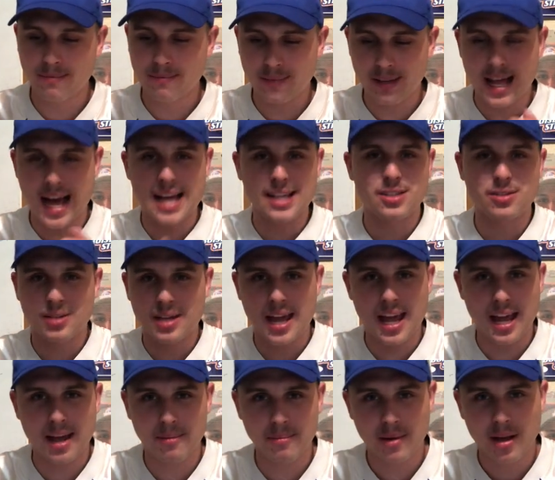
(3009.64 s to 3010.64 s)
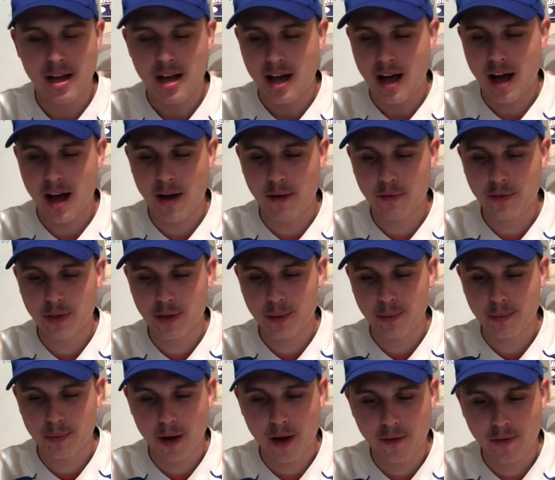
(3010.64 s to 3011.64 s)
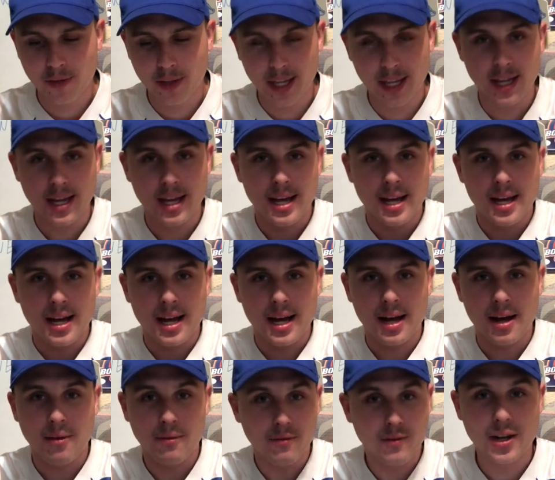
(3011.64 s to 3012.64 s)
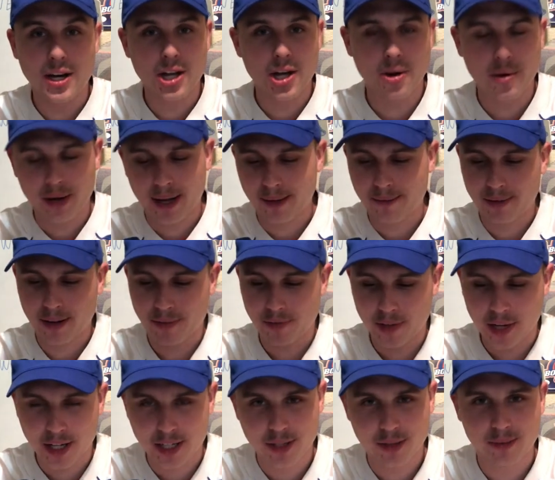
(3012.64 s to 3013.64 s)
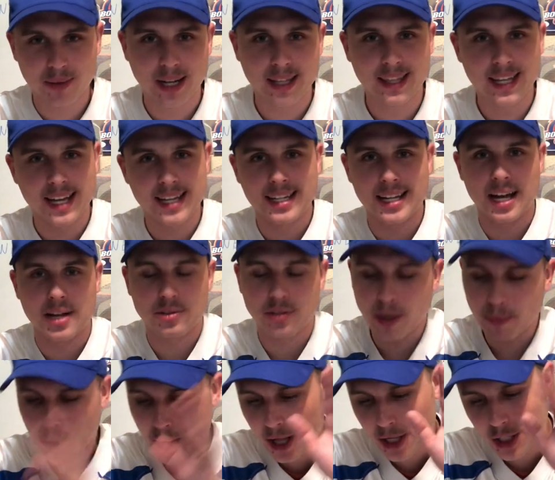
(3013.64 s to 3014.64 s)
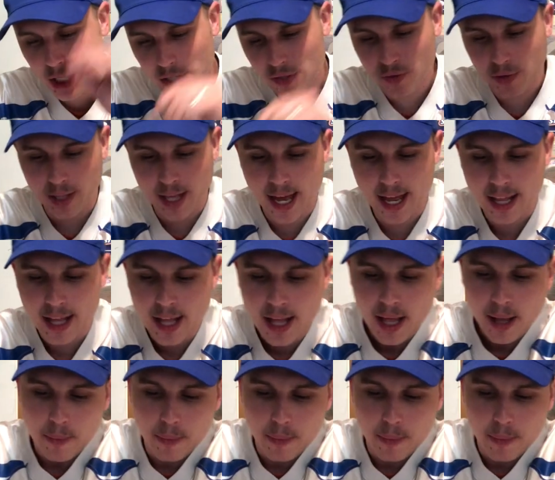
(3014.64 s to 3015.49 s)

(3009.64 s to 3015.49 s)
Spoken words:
Last game of the video, and I forgot to write that down, so I apologize for that.